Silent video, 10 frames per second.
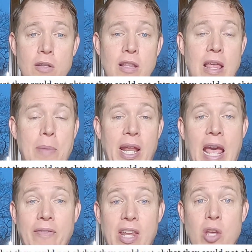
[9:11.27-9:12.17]
that they might
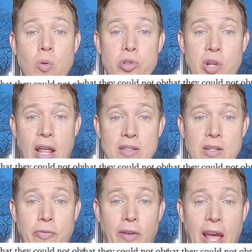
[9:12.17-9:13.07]
have an equal chance
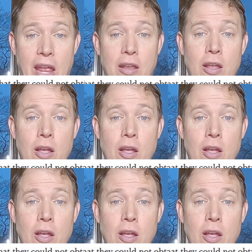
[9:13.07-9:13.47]
to fight.